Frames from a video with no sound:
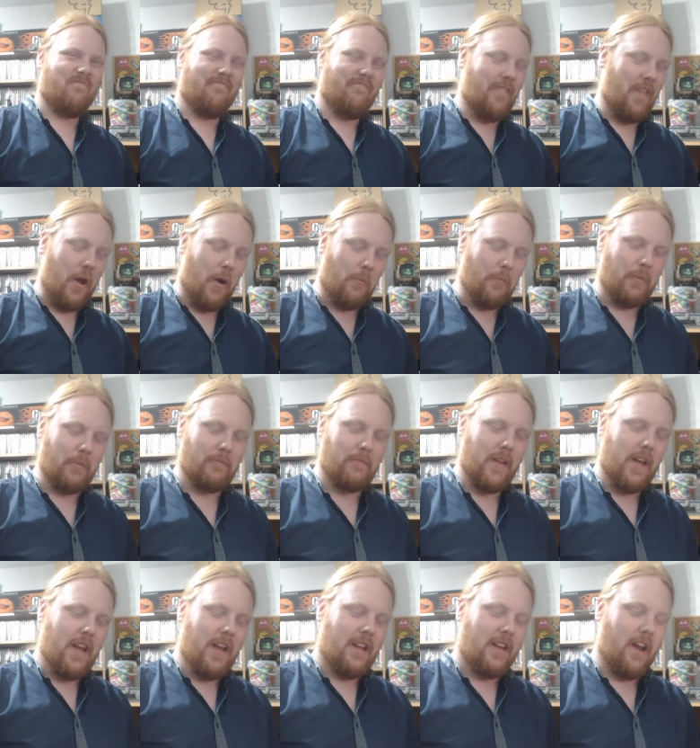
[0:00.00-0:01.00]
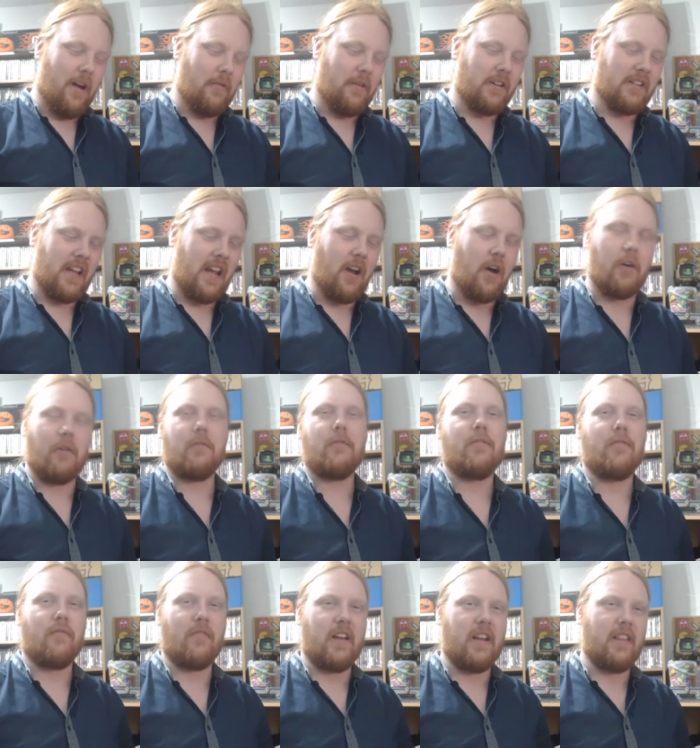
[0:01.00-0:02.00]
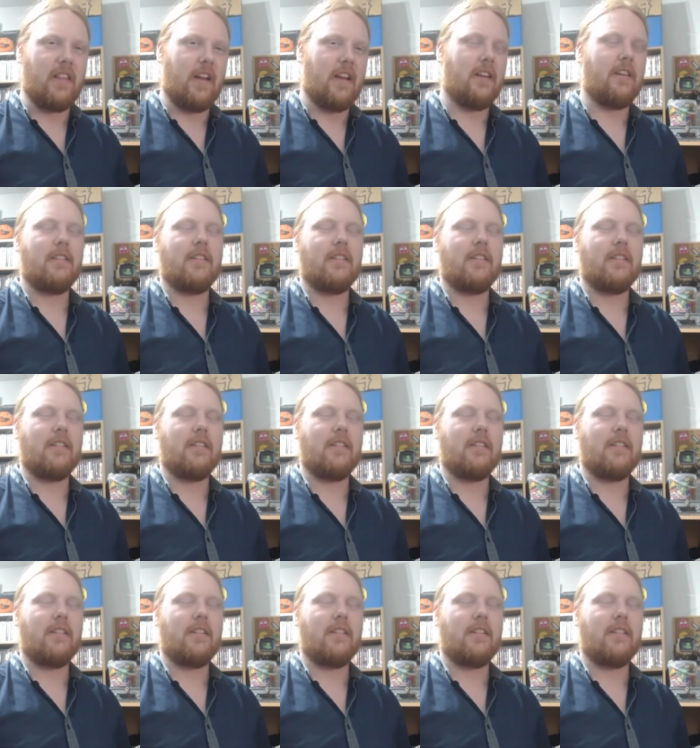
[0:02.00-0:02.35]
Nope. No, and it was like, oh, £3 then.